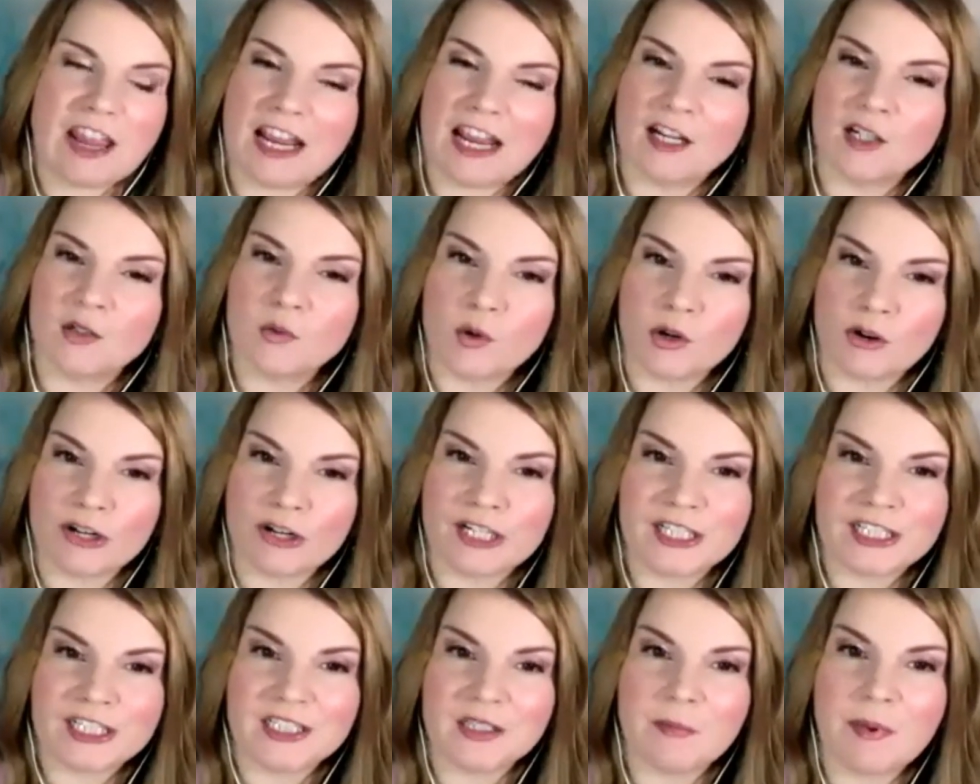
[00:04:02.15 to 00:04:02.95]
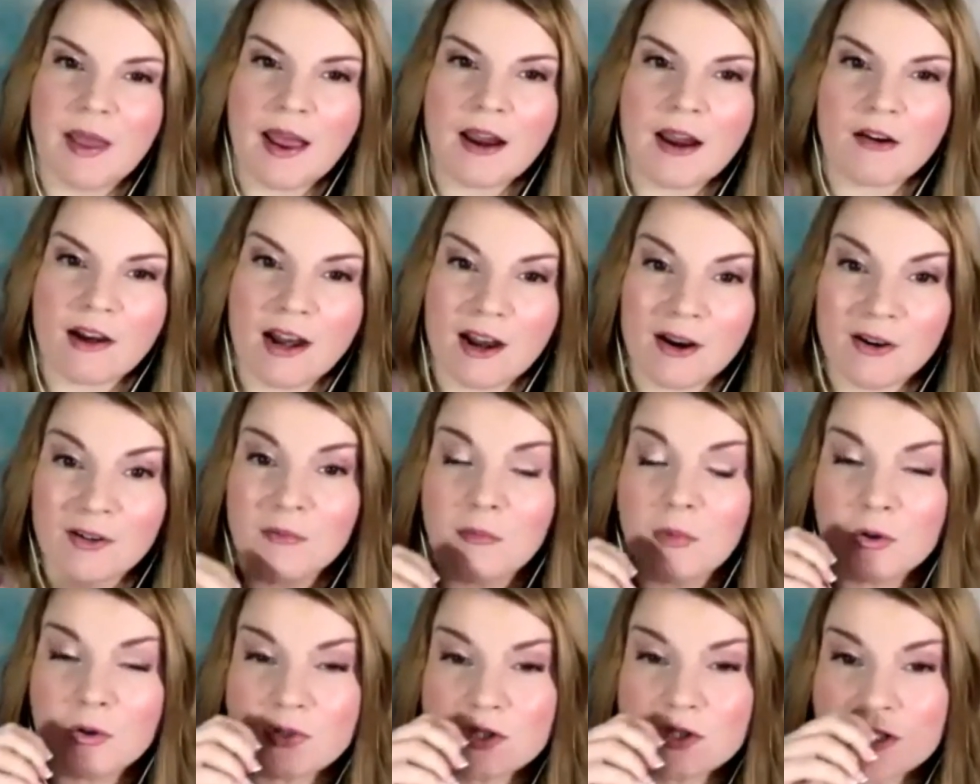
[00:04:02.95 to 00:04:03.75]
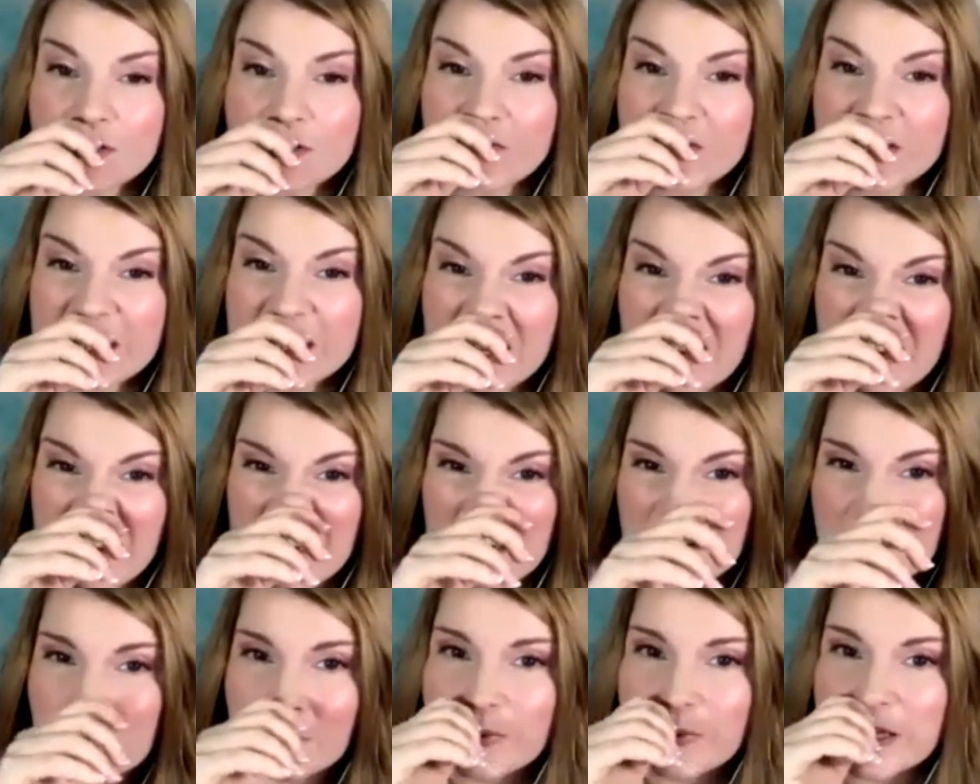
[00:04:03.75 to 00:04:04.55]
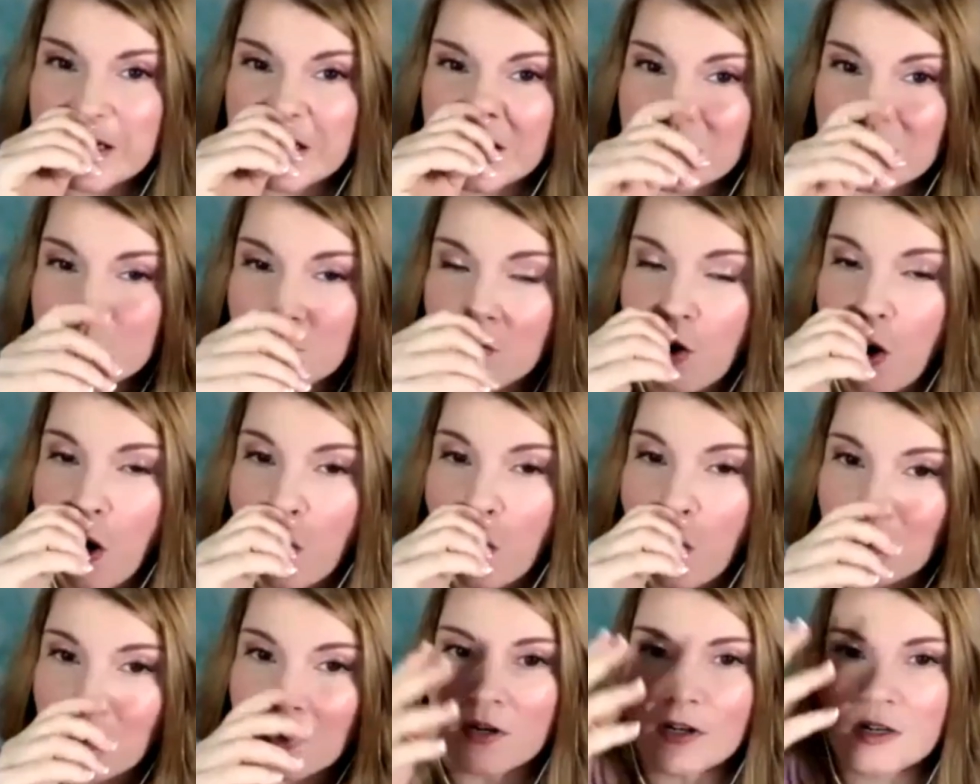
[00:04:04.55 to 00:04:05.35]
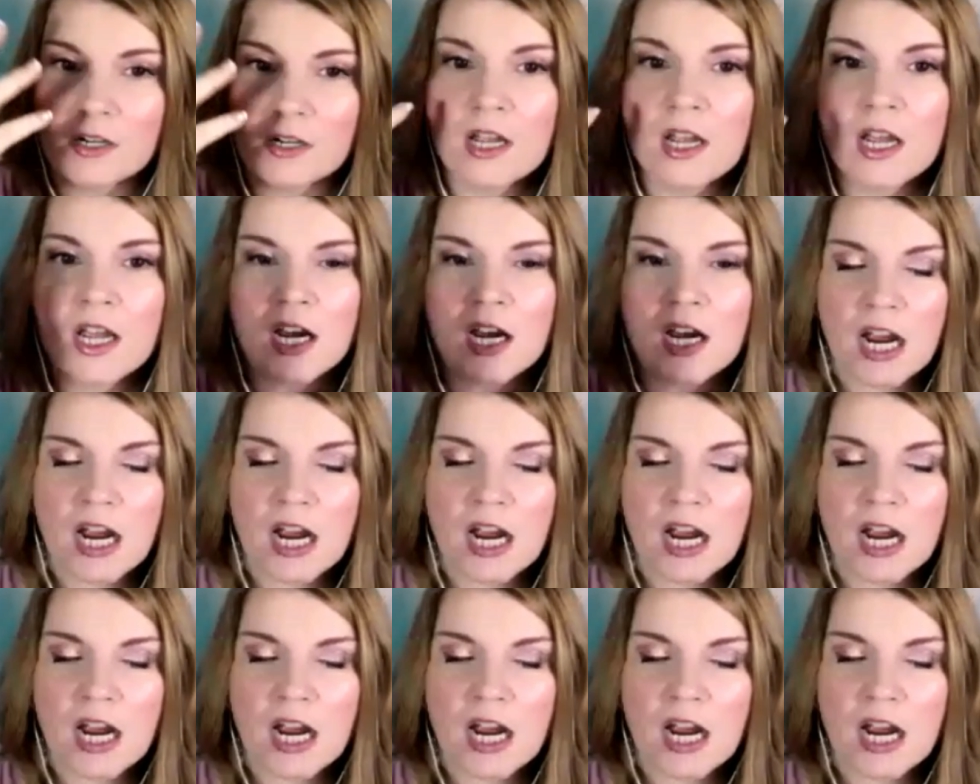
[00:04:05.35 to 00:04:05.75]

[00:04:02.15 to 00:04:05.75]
fan whirring in the background most of the time because we're we're